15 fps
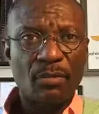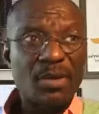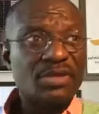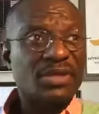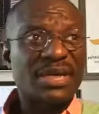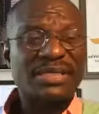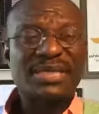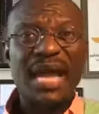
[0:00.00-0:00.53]

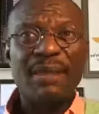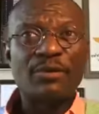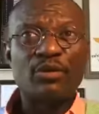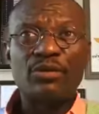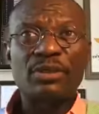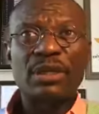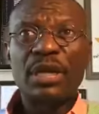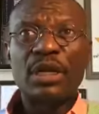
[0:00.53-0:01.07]
Most of the time,
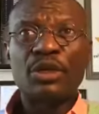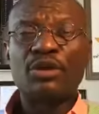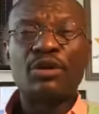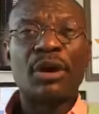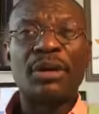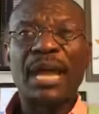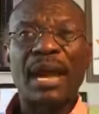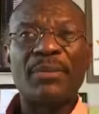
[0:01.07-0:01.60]
you
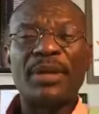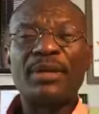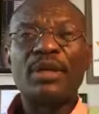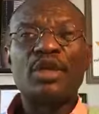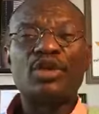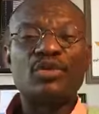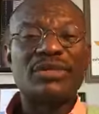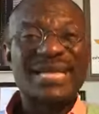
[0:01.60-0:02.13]

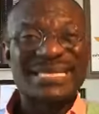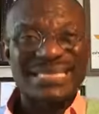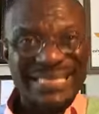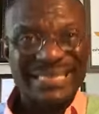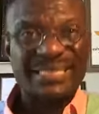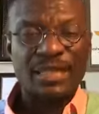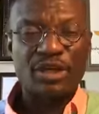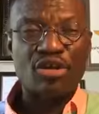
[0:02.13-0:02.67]
just
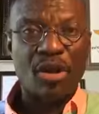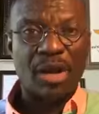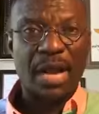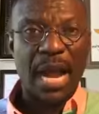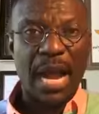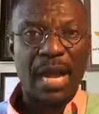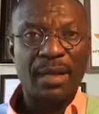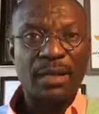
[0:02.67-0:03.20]
sit in your
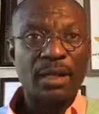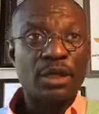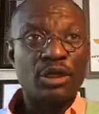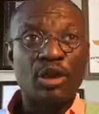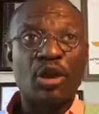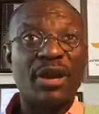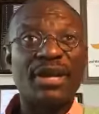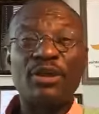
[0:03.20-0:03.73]
car.
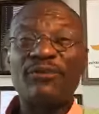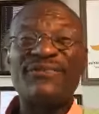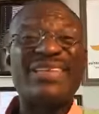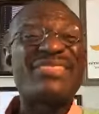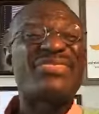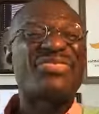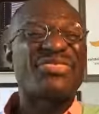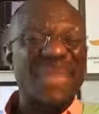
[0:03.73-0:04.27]
You don't
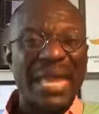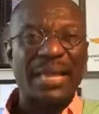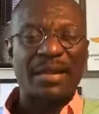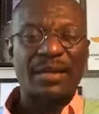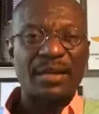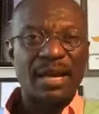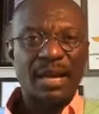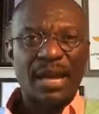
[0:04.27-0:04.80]
even
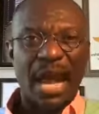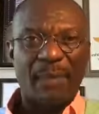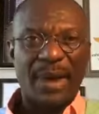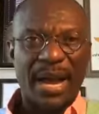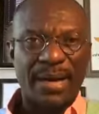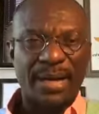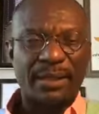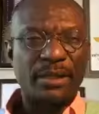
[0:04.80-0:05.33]
think
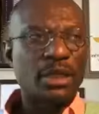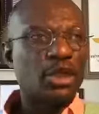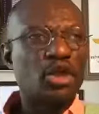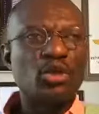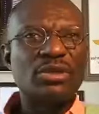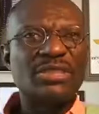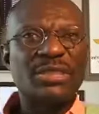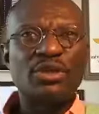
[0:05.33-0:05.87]
about it.
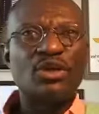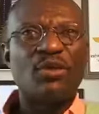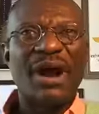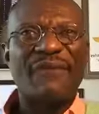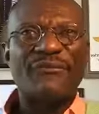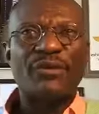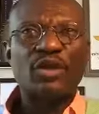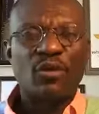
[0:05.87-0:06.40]
You
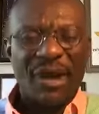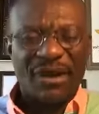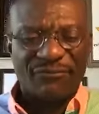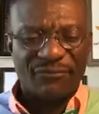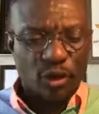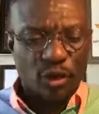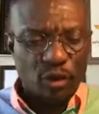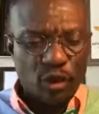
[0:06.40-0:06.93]

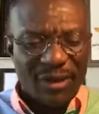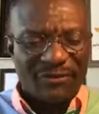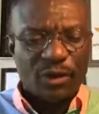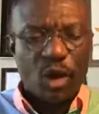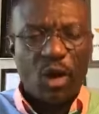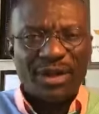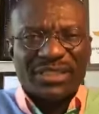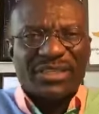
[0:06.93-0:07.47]
have
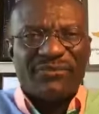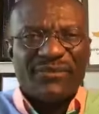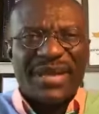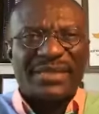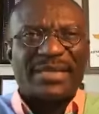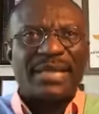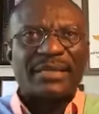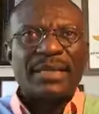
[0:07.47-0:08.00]

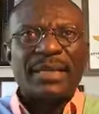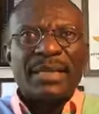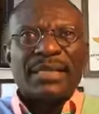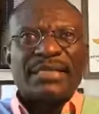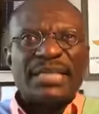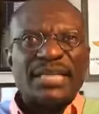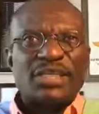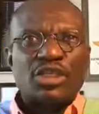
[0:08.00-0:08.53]
cultivated
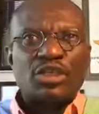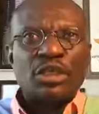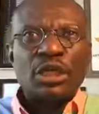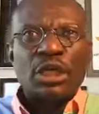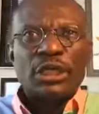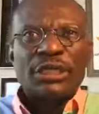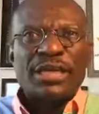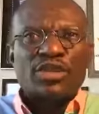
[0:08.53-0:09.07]
this
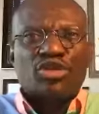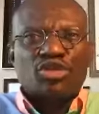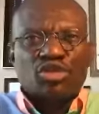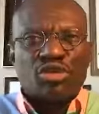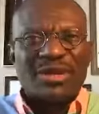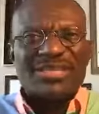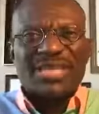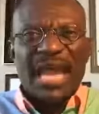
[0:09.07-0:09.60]

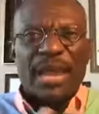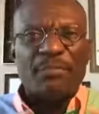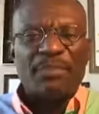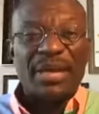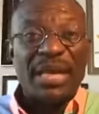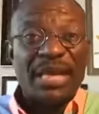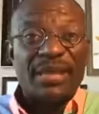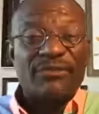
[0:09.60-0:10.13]
trust
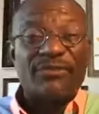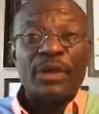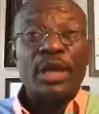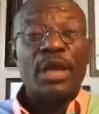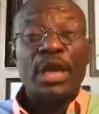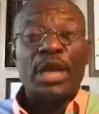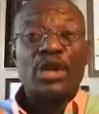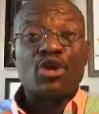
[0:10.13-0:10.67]
and belief
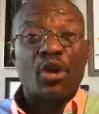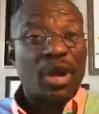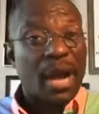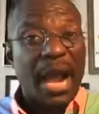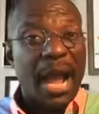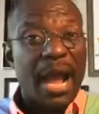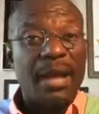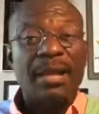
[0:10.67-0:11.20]
in your
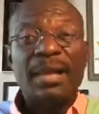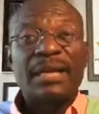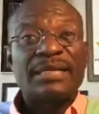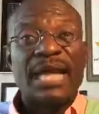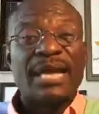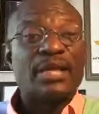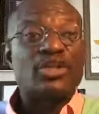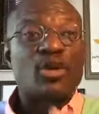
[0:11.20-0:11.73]
car
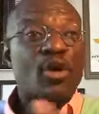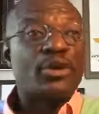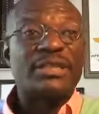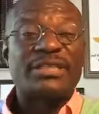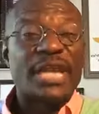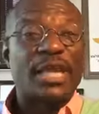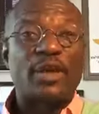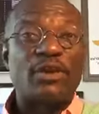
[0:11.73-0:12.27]
that is going to
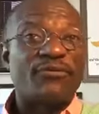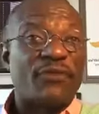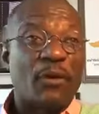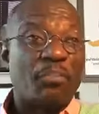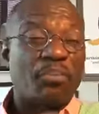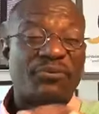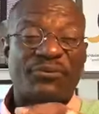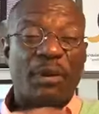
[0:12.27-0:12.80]
take you
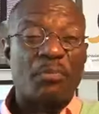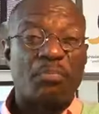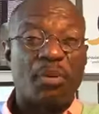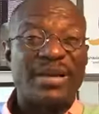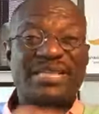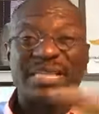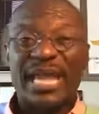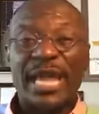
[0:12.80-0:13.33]
from
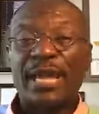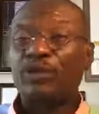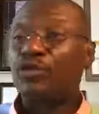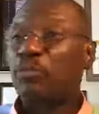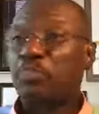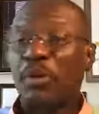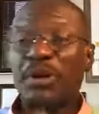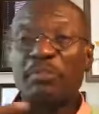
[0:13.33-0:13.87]
point A
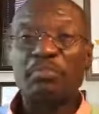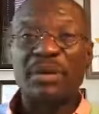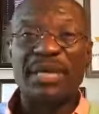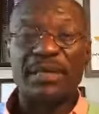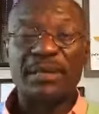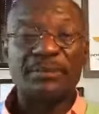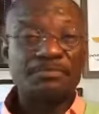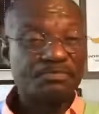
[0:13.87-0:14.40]
to point
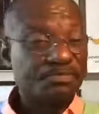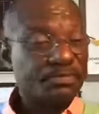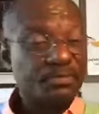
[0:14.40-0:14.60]
B